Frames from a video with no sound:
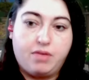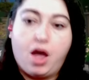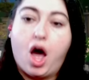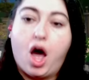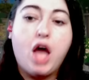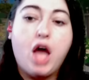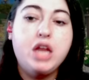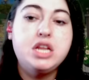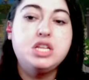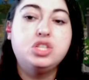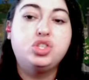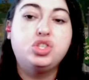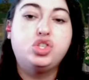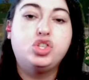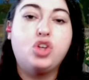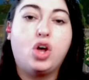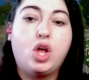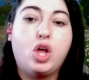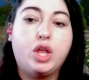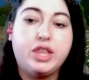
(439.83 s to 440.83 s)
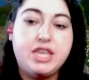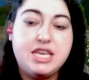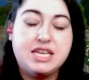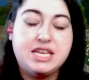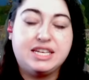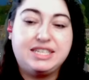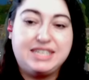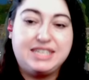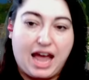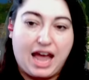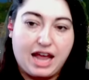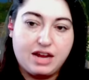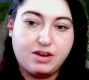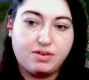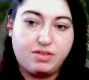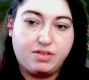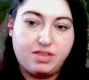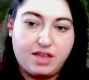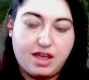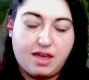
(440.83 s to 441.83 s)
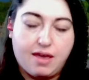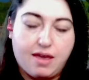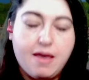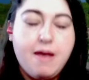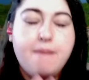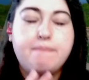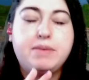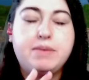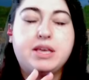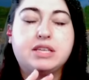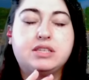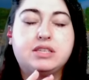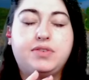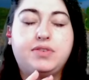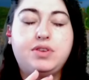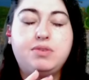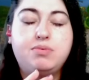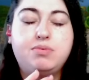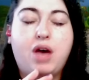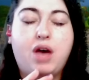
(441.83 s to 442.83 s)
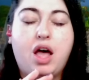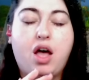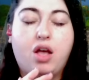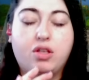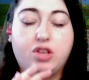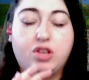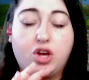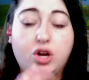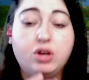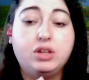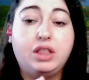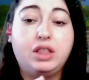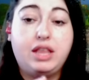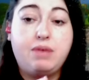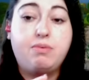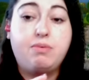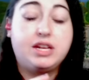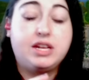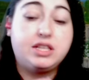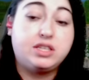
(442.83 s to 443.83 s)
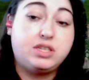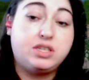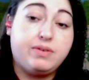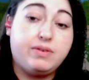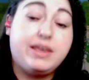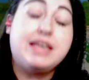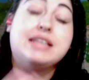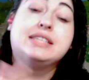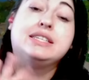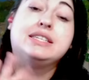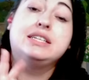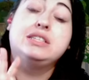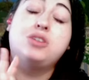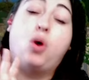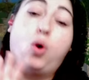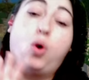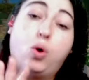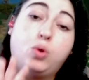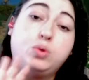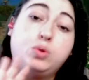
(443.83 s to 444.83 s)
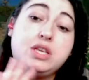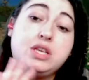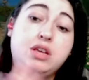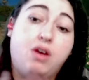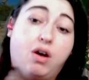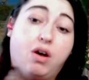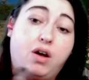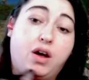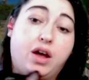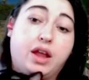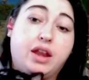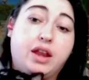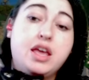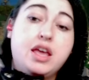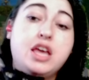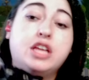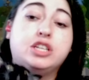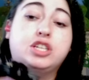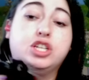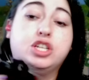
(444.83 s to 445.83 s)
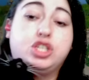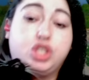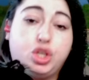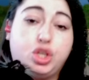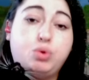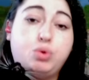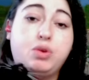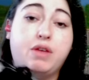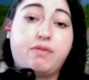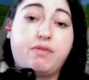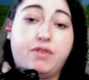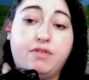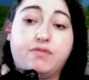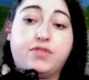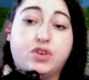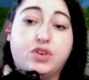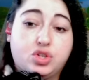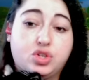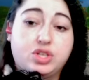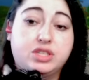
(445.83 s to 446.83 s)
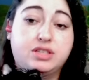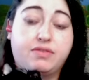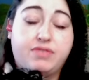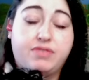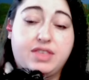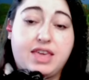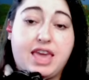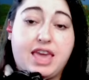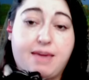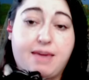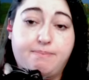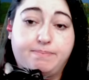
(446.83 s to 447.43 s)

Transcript: Uninstall the entire thing. Because if you... Currently, what it's doing is it's holding on to two different versions of the game.